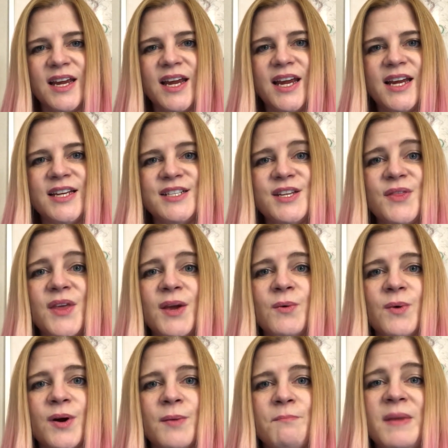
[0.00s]
and they
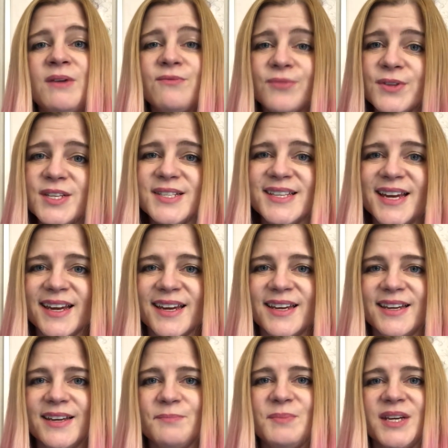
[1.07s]
were meant for the sick.